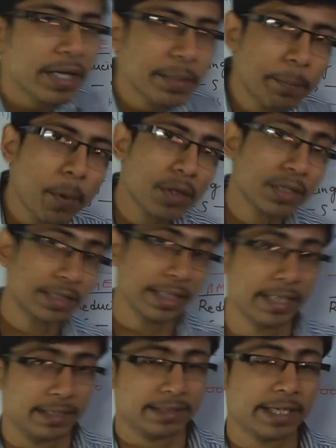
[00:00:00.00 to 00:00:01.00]
one important
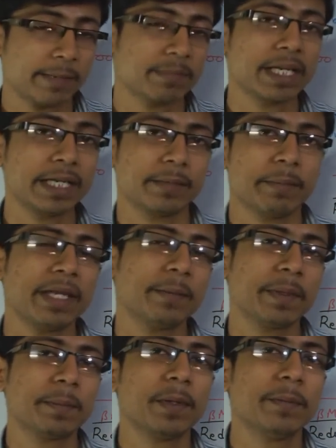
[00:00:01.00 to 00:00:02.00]
thing that I'm telling,
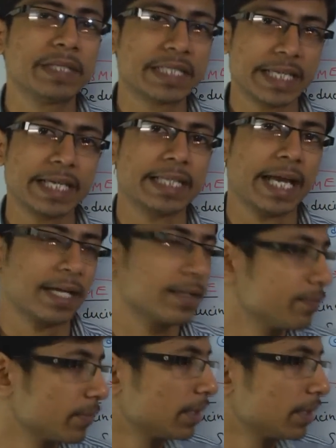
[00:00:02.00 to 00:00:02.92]
many people mistake that,